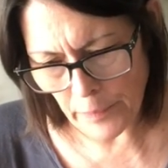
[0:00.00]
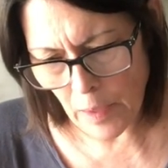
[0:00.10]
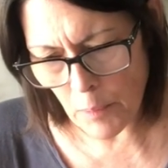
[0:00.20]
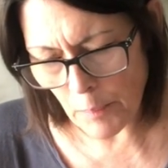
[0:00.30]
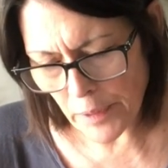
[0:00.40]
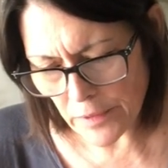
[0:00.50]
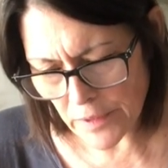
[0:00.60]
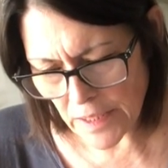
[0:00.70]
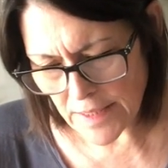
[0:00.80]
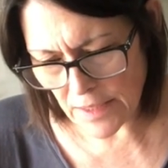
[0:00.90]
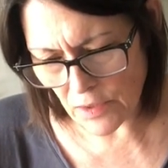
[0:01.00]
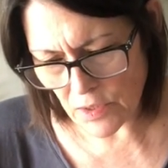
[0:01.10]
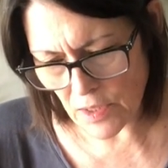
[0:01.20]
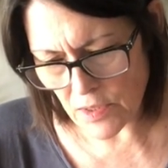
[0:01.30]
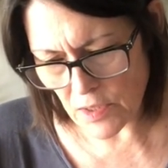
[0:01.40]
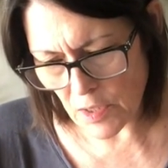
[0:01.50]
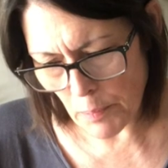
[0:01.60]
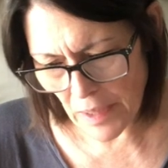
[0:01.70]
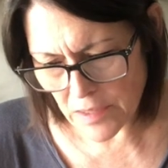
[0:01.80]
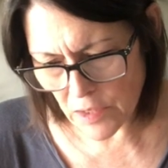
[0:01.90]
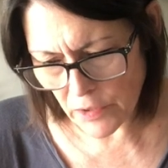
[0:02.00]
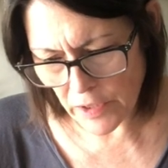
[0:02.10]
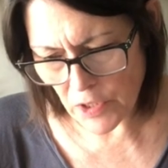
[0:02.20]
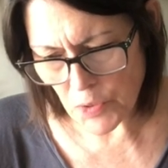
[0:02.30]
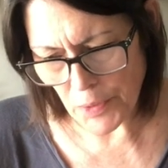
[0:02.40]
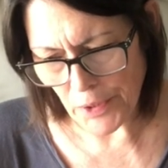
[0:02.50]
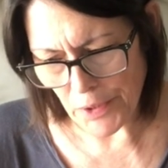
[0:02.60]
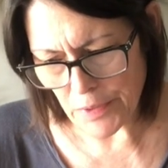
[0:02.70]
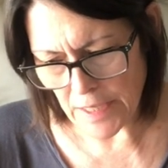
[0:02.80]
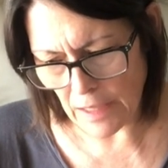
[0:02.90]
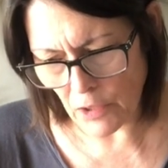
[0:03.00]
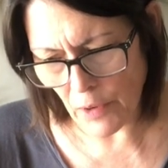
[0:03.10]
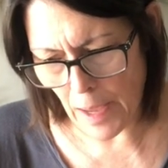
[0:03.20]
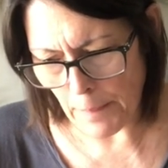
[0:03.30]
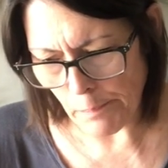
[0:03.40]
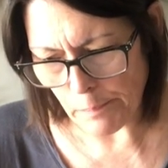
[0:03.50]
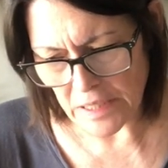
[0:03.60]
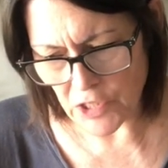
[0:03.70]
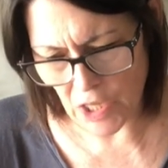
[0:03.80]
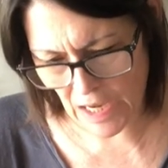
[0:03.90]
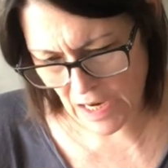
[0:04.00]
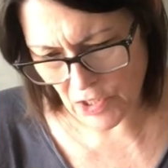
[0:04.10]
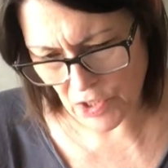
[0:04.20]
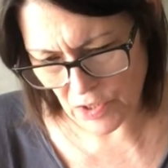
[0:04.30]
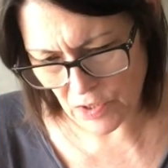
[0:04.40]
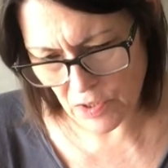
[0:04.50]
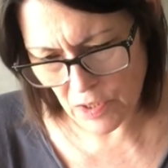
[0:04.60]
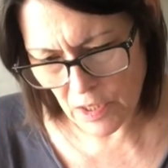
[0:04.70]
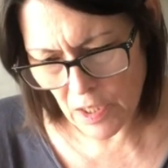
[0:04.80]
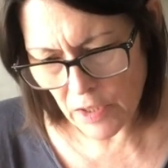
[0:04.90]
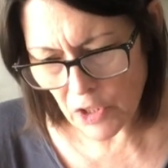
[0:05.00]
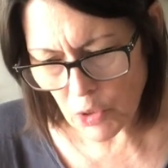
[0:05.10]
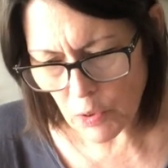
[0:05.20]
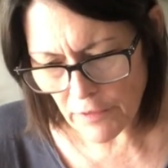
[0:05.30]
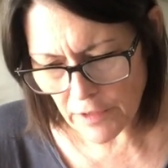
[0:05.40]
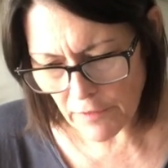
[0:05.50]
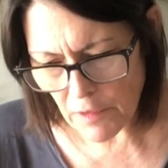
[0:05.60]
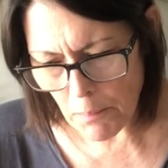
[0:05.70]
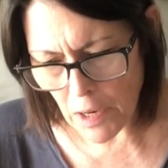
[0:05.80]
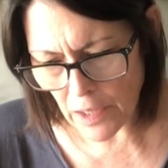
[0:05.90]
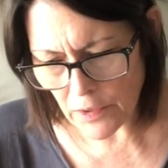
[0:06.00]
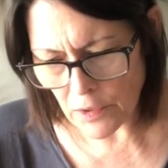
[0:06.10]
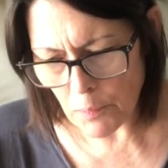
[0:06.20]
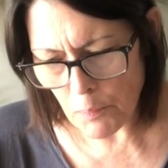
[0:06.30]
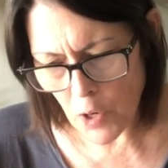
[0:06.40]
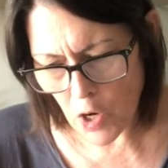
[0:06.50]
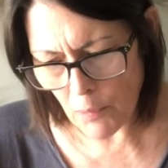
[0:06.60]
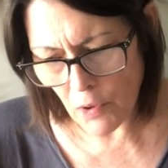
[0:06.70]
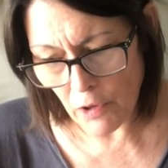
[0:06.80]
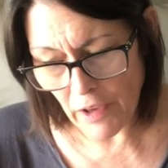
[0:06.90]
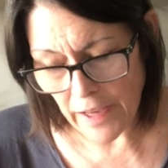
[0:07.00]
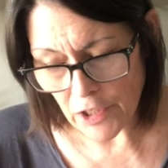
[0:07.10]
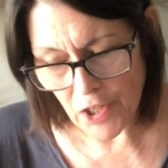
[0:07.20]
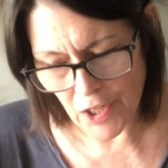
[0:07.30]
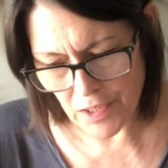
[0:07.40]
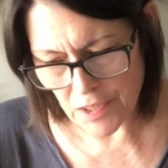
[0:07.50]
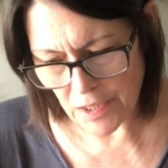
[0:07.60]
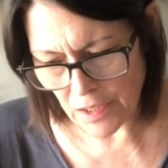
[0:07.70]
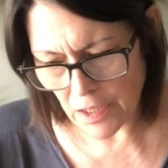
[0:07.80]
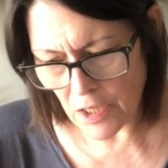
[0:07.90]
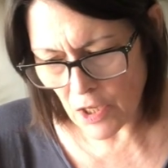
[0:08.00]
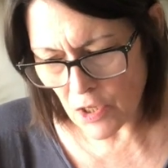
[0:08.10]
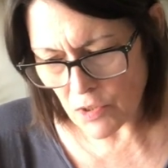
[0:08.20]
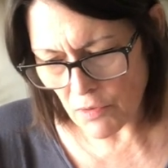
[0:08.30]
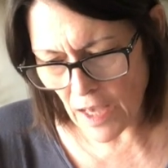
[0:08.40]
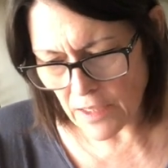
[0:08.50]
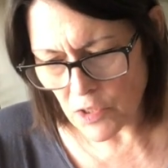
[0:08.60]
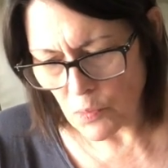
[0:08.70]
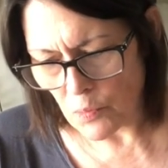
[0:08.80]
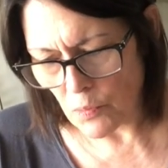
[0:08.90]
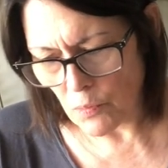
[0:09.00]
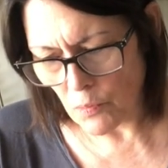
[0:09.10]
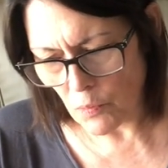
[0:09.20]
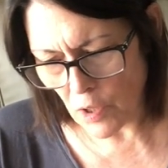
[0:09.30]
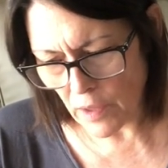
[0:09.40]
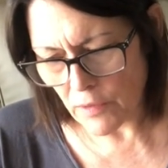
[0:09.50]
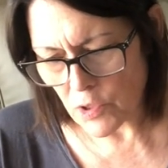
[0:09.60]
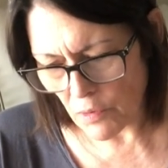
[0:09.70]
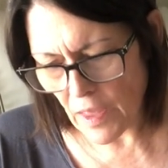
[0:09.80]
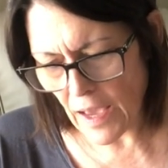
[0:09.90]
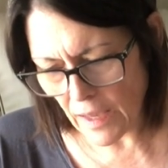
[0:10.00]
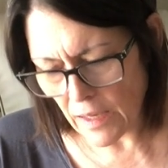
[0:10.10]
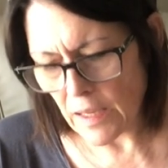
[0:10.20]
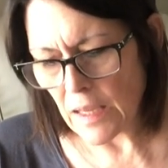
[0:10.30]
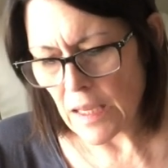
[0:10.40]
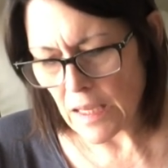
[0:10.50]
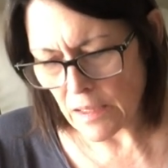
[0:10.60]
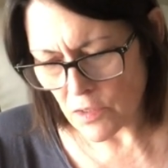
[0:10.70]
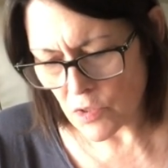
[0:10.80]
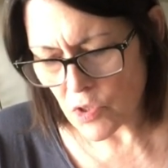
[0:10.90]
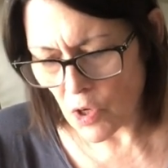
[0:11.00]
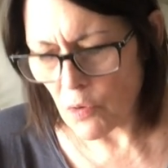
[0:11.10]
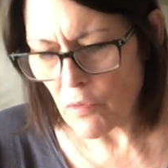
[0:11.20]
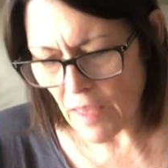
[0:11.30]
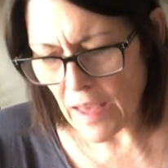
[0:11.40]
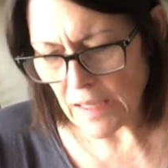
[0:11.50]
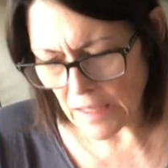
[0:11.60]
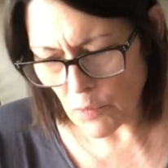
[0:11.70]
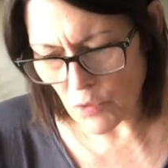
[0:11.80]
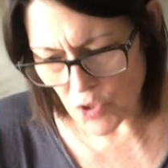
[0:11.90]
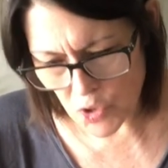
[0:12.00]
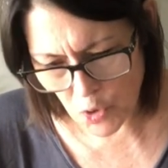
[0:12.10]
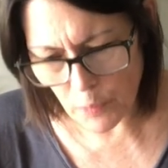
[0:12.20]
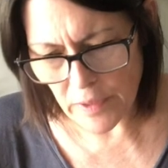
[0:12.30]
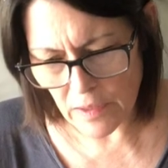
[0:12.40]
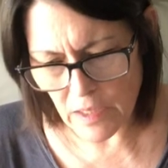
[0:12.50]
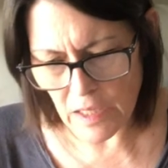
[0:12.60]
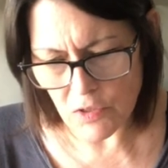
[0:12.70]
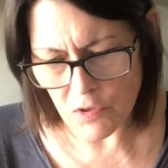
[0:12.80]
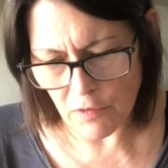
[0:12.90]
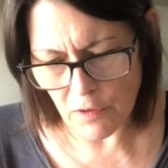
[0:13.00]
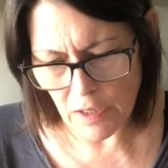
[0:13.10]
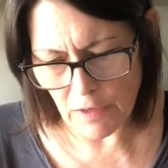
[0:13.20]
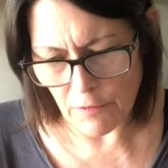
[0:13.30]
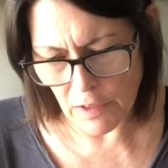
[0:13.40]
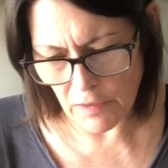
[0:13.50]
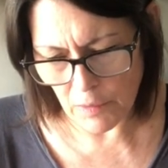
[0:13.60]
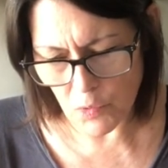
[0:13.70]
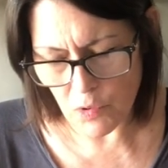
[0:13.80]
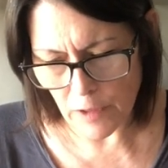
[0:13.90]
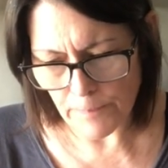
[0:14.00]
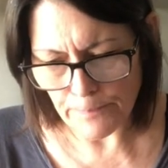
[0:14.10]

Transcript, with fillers: But Pilliny tells us that the best ingredients were goat tallow and beech ashes the equivalent of the modern palm oil and caustic. So that is what so that so that it was soapy in the nature of, if nothing more.